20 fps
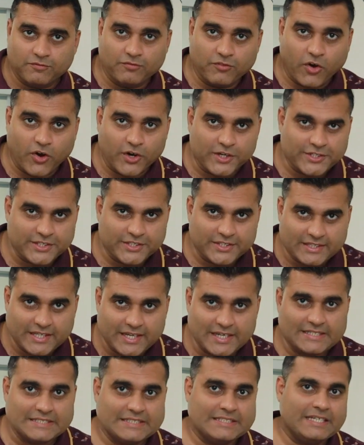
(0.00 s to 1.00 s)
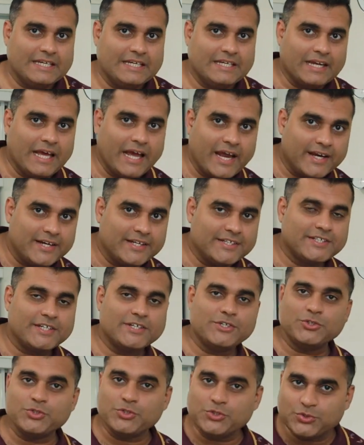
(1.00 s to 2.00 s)
wash things in
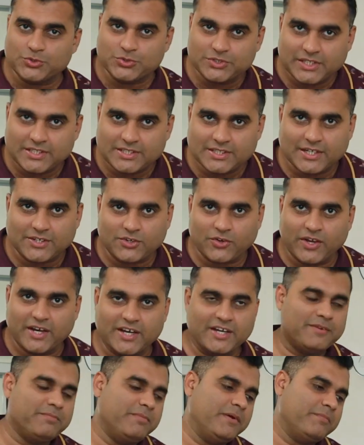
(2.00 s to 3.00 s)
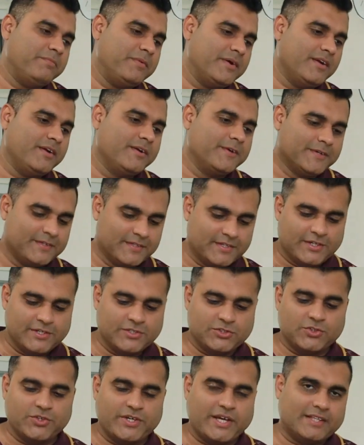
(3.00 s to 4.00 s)
addition to using the toilet paper,
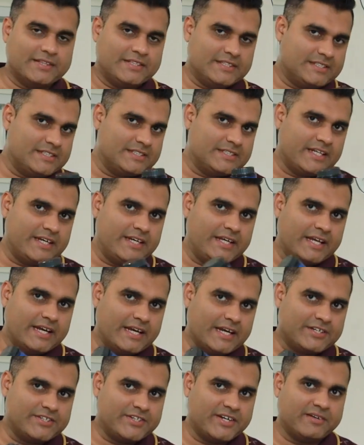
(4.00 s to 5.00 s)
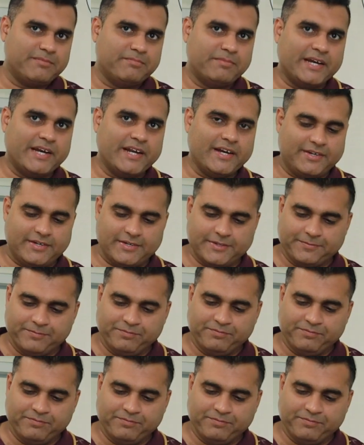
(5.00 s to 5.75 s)
so yeah, this is an electric bidet.